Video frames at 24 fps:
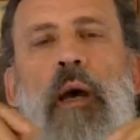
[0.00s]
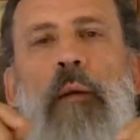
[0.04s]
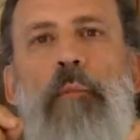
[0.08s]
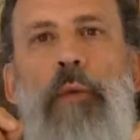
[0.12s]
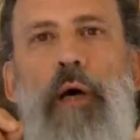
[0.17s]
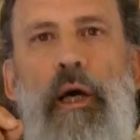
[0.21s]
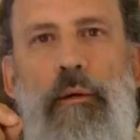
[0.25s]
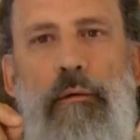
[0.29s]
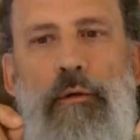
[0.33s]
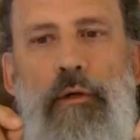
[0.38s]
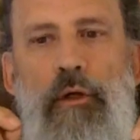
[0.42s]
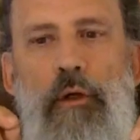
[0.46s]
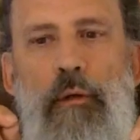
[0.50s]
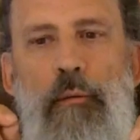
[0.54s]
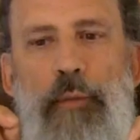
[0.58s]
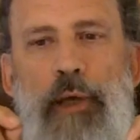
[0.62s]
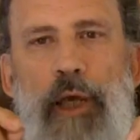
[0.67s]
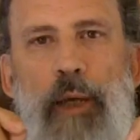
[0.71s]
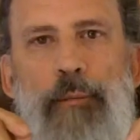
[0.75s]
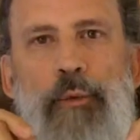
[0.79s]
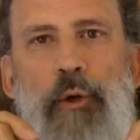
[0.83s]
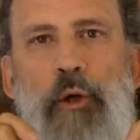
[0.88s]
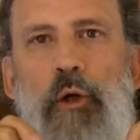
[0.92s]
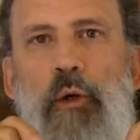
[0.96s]
But to
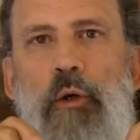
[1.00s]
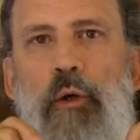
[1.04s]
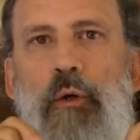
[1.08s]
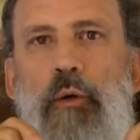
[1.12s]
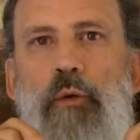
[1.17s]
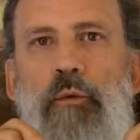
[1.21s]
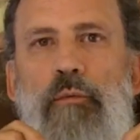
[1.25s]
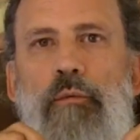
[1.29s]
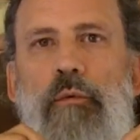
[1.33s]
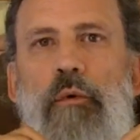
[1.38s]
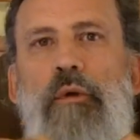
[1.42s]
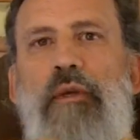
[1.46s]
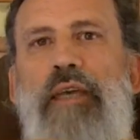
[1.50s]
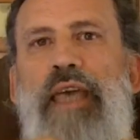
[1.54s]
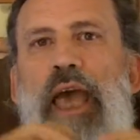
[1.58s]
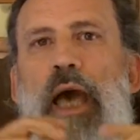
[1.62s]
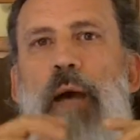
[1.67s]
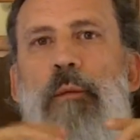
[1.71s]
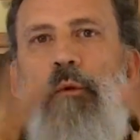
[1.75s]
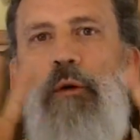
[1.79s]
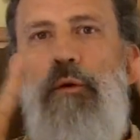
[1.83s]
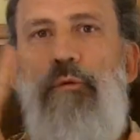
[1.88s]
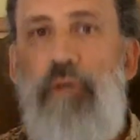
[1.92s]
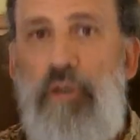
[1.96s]
people who
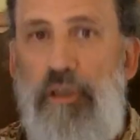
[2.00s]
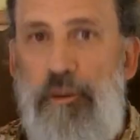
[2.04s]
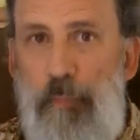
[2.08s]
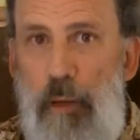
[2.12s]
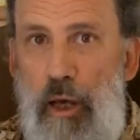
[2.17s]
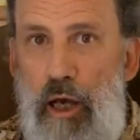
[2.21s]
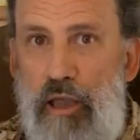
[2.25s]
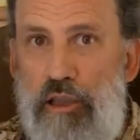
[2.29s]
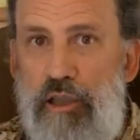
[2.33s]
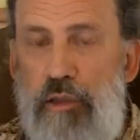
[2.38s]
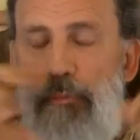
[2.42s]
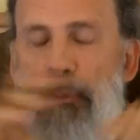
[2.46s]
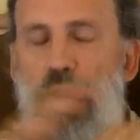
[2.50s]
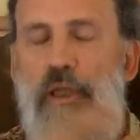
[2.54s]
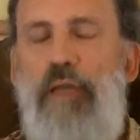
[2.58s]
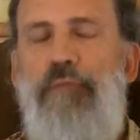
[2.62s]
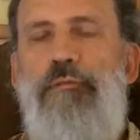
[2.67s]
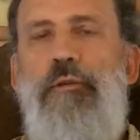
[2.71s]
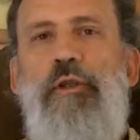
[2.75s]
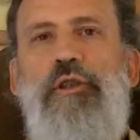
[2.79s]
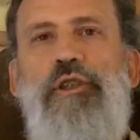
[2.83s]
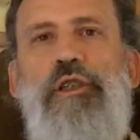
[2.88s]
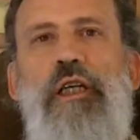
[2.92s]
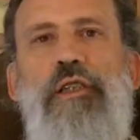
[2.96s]
gamble responsibly,
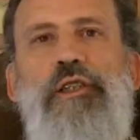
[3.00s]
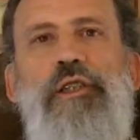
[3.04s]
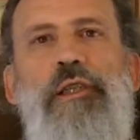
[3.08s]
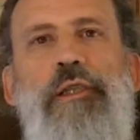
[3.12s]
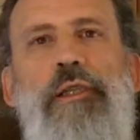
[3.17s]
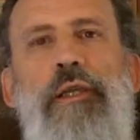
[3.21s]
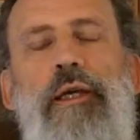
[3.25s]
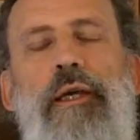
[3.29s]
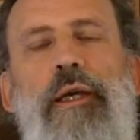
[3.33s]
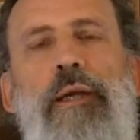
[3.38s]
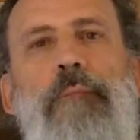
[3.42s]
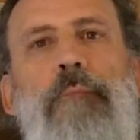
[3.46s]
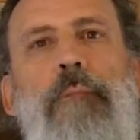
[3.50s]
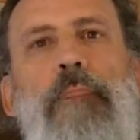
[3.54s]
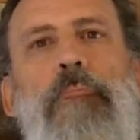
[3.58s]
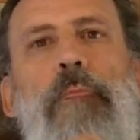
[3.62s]
if there's such a thing,